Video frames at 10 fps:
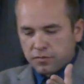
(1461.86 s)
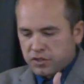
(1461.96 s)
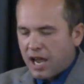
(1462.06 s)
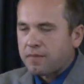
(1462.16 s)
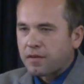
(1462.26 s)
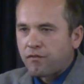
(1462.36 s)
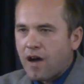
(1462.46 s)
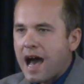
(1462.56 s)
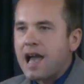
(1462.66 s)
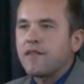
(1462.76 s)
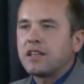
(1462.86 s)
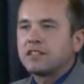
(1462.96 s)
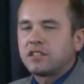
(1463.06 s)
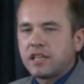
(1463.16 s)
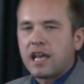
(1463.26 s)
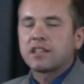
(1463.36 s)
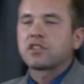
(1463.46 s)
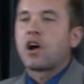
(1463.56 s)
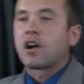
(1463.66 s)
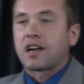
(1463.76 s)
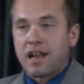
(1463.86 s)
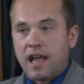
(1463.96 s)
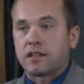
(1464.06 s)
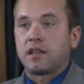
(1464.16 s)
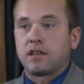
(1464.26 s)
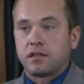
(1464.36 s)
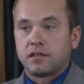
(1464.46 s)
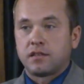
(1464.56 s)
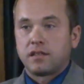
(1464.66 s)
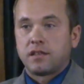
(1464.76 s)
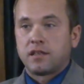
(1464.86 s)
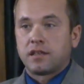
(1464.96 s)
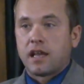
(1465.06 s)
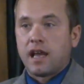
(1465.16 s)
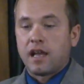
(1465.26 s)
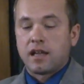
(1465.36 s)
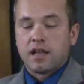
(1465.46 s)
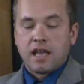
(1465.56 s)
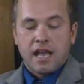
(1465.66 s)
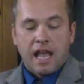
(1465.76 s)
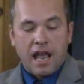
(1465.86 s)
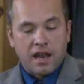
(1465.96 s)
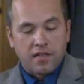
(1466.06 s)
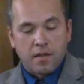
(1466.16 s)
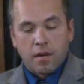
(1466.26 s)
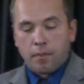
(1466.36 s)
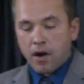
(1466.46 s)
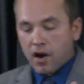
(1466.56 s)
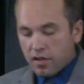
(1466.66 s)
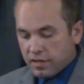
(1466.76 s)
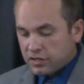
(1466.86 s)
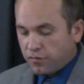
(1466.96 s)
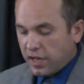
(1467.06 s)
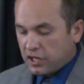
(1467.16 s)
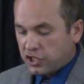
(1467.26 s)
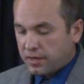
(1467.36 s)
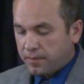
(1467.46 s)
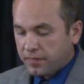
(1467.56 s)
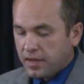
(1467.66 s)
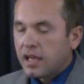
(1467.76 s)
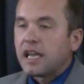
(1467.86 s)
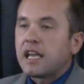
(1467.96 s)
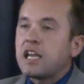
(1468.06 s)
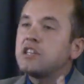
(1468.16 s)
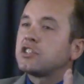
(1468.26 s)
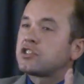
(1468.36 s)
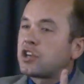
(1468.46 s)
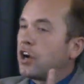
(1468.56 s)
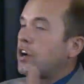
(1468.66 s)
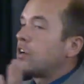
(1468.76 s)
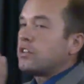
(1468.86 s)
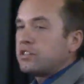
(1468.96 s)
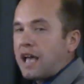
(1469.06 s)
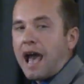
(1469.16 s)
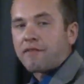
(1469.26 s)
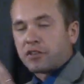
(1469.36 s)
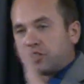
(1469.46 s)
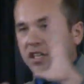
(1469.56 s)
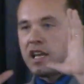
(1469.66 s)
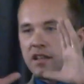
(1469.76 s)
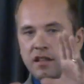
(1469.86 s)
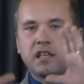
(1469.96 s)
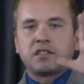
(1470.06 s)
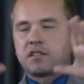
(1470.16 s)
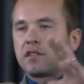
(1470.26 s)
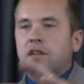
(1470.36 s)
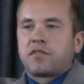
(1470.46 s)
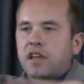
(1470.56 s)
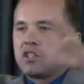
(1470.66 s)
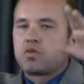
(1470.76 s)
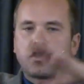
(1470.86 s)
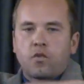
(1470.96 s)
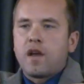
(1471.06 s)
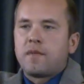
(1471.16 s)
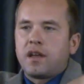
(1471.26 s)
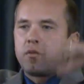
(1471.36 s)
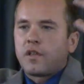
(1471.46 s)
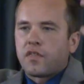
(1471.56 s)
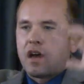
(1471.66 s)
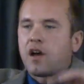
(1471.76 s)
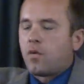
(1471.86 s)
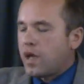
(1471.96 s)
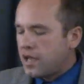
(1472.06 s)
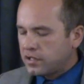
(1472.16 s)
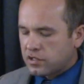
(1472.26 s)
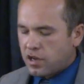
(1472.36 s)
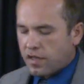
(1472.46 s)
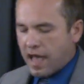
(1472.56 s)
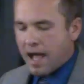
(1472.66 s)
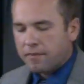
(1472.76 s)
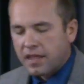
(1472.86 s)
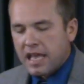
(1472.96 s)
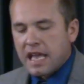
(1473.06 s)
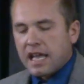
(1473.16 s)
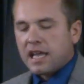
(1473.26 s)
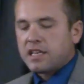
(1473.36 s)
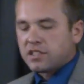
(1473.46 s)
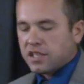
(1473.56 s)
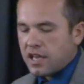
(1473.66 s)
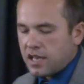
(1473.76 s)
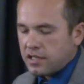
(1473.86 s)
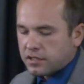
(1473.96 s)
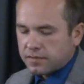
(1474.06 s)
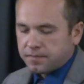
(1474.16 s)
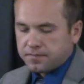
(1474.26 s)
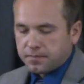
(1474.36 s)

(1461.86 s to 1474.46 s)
Chapter 5 and 6 are connected. Okay? And in a part of this vision, he just turns, after seeing these things with the women, with the wings and all that, he sees